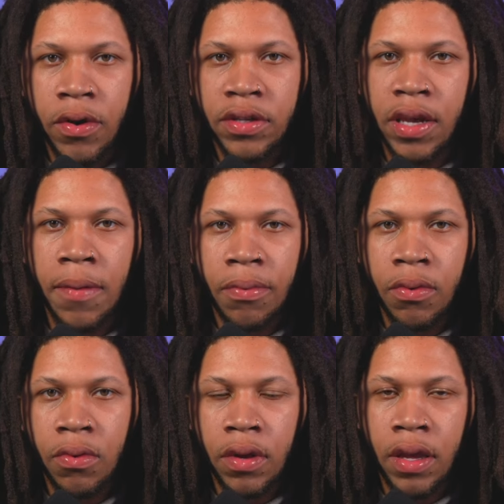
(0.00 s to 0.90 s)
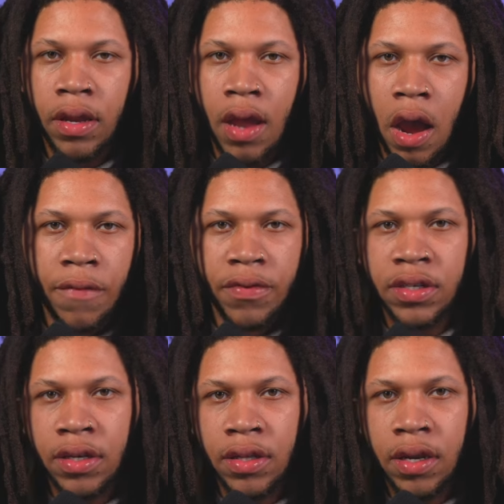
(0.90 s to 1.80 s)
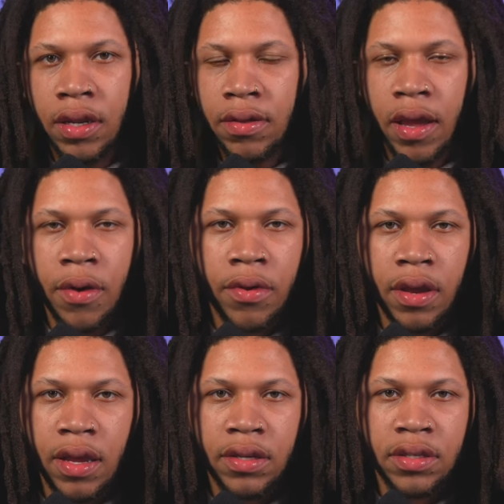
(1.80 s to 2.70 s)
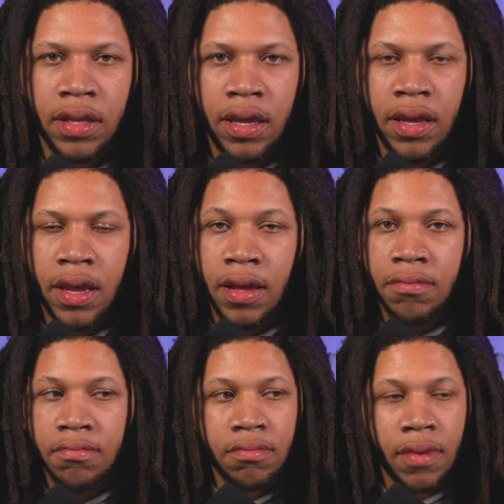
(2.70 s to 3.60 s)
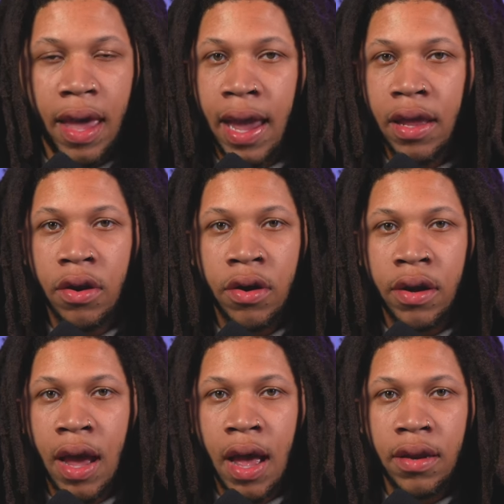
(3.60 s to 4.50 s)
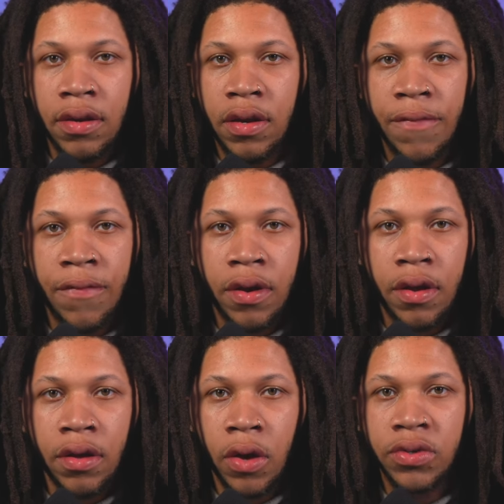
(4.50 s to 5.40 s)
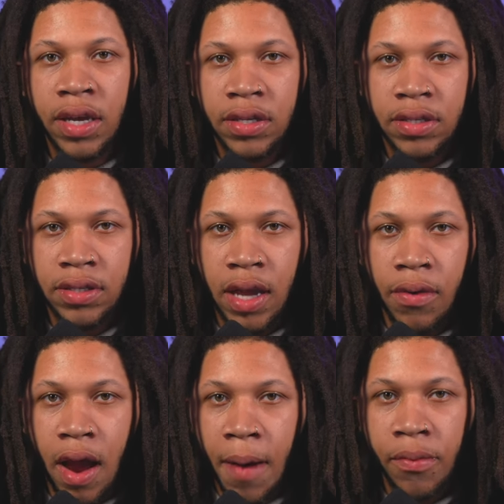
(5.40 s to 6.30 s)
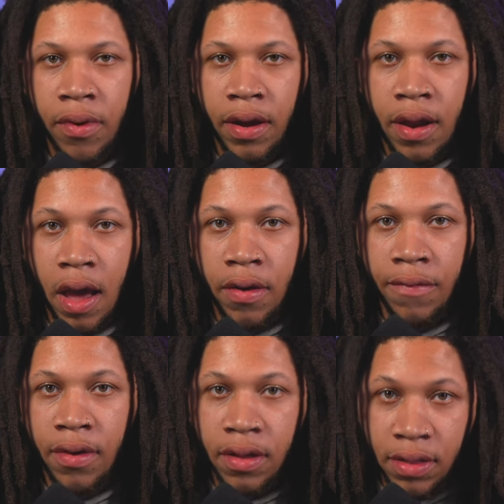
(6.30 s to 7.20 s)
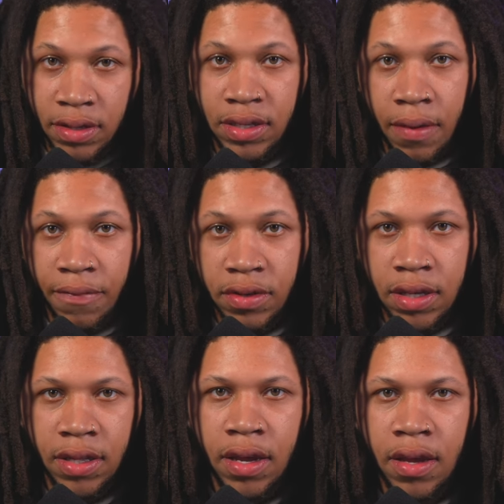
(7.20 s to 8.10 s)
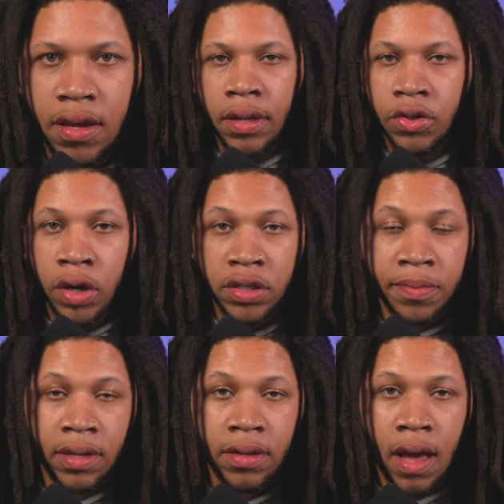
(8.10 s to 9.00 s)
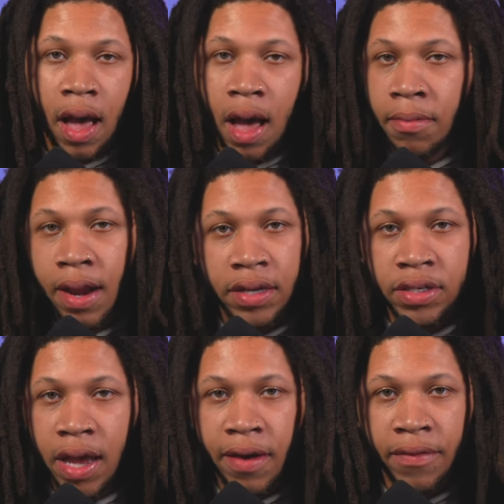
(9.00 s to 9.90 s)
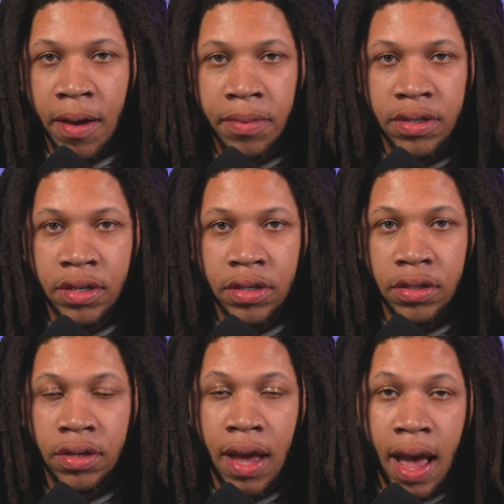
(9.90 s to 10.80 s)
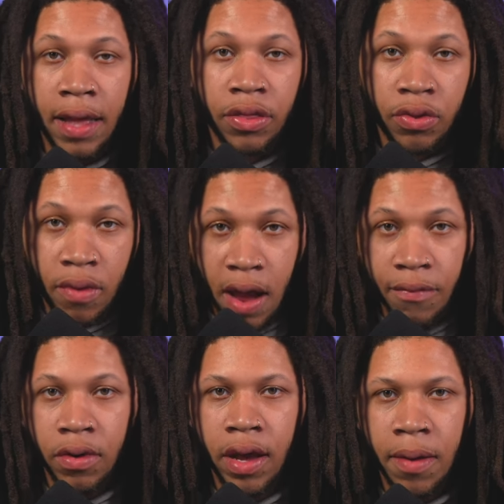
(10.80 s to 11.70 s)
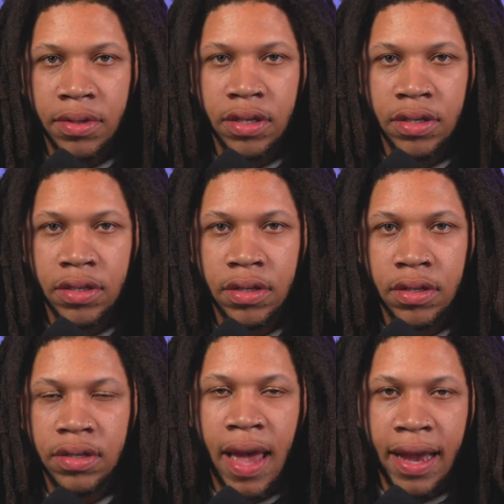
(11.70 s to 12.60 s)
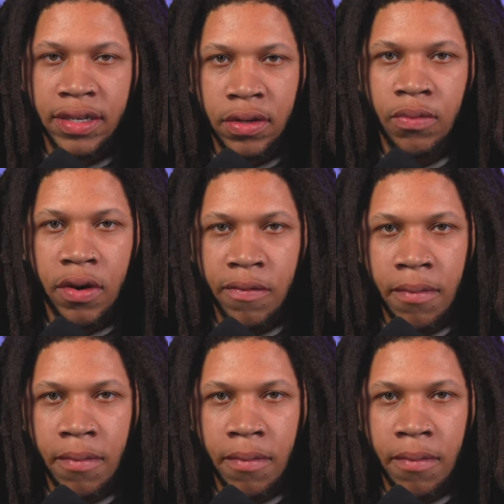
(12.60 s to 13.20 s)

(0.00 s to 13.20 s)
For an example, in our facility, there were easily 8 or 9 different ghost kitchens that were operating out of the same facility. And trust me, I'm not shy of competition. I thrive on competition. It's actually one of